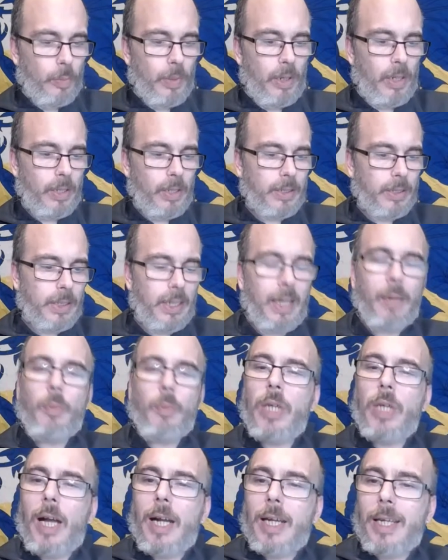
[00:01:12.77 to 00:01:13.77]
But
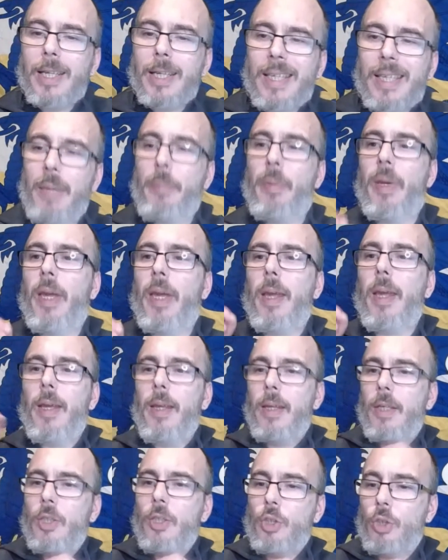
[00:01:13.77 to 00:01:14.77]
we are going to keep it
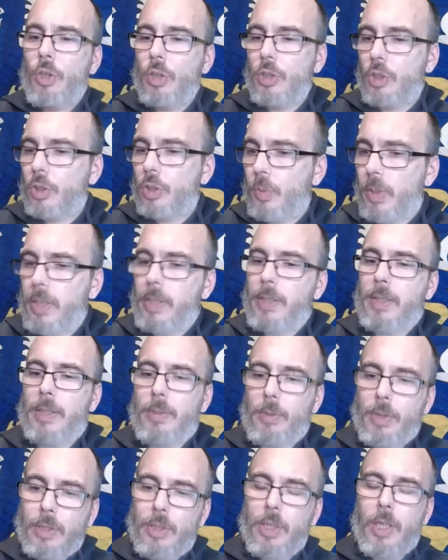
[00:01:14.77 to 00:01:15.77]
short and
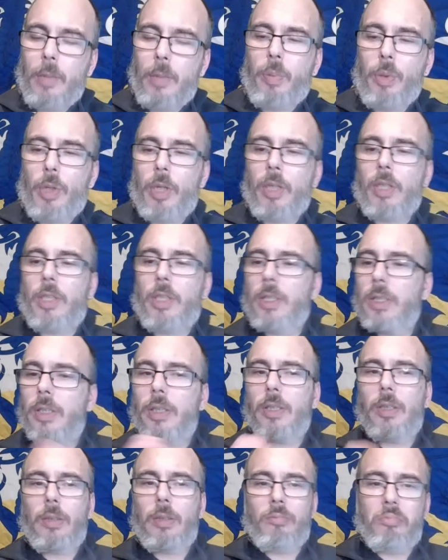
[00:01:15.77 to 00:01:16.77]
sweet, to the point,
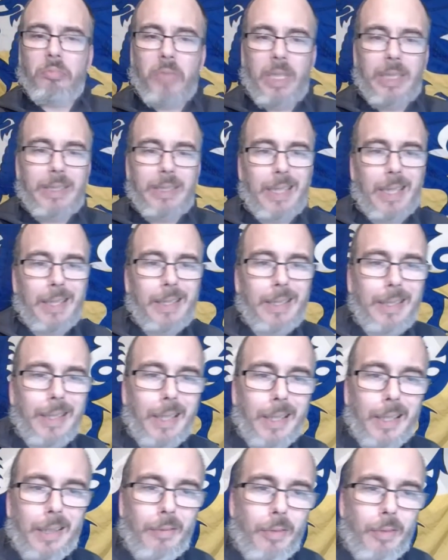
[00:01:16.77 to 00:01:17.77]
exactly
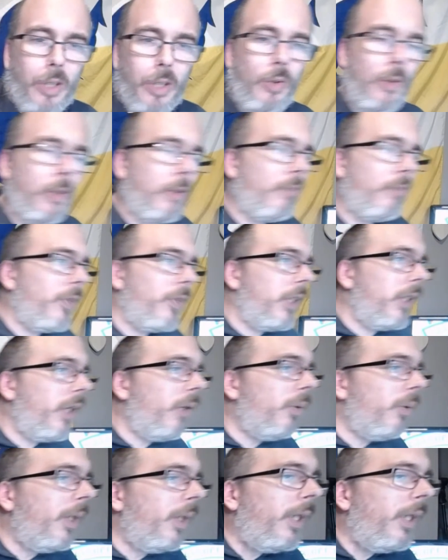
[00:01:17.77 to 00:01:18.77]
like a recorded video.